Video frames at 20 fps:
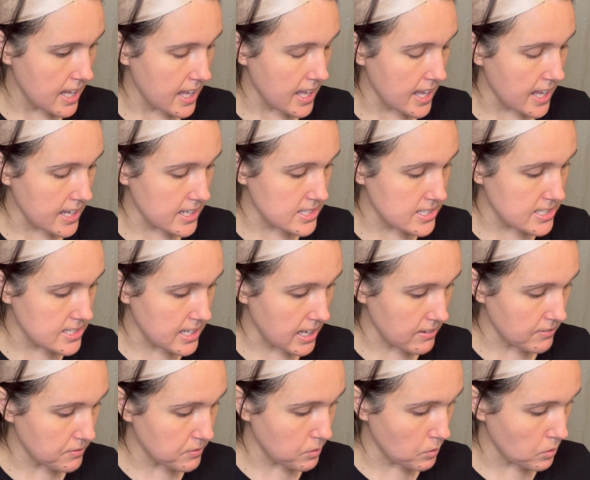
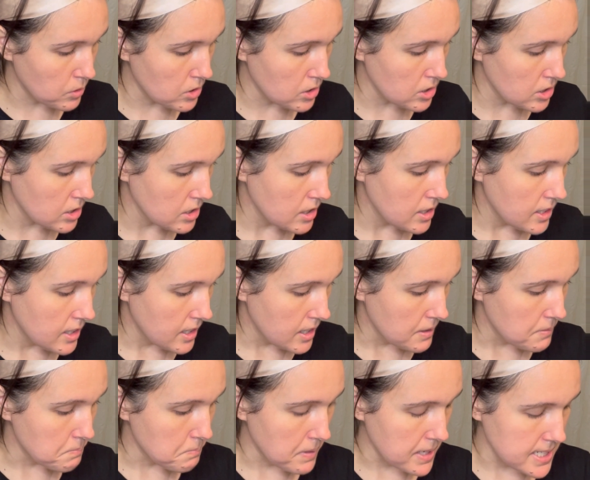except for
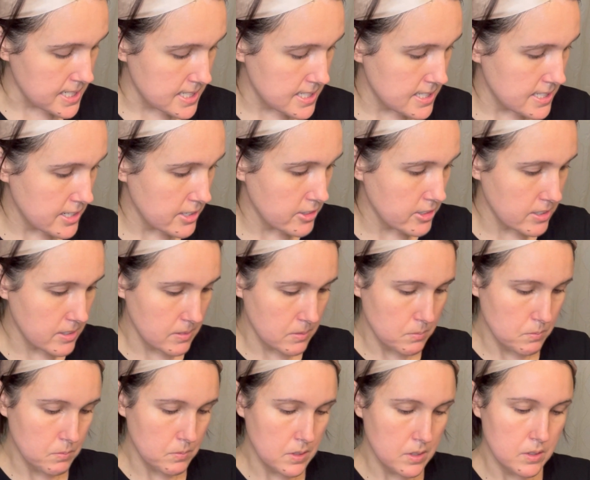my
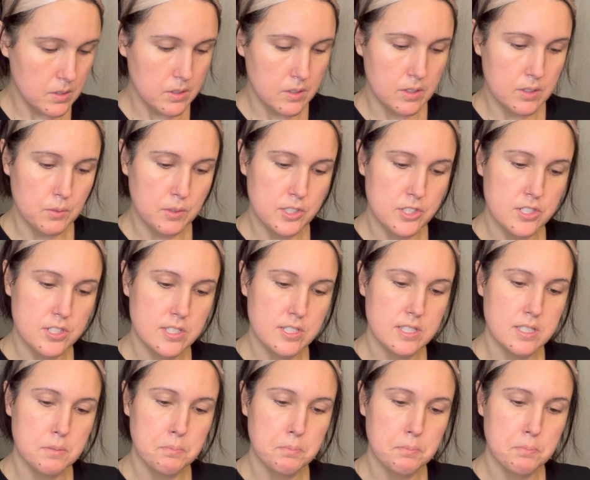serum, which is the